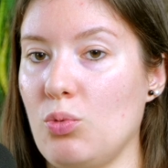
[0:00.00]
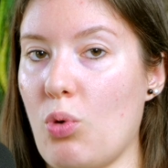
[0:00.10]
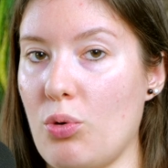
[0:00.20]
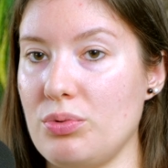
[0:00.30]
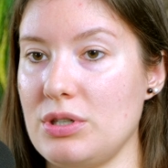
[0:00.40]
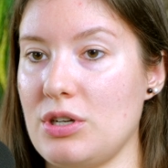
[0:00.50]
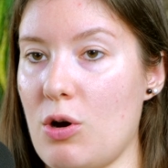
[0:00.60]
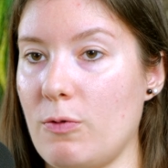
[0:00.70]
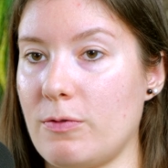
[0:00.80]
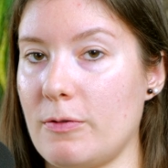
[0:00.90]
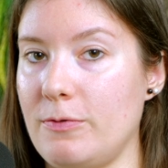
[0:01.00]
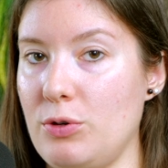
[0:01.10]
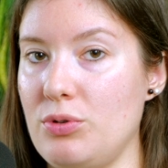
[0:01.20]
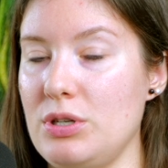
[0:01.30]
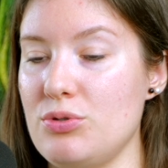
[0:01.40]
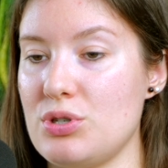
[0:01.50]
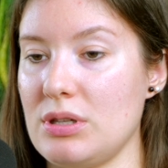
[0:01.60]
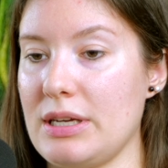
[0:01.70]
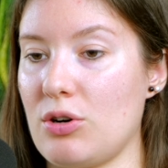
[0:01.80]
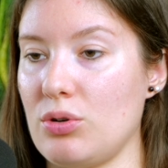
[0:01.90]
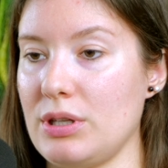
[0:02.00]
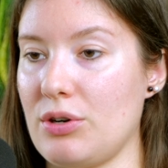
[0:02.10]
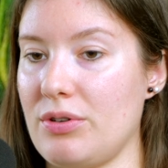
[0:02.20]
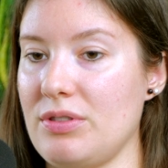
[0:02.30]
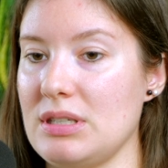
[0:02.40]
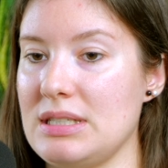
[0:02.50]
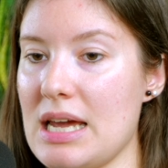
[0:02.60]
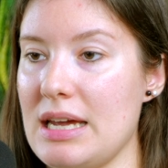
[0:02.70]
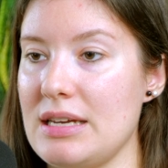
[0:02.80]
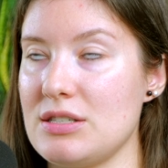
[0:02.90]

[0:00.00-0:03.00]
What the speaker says: won't go for food usually earlier in the day.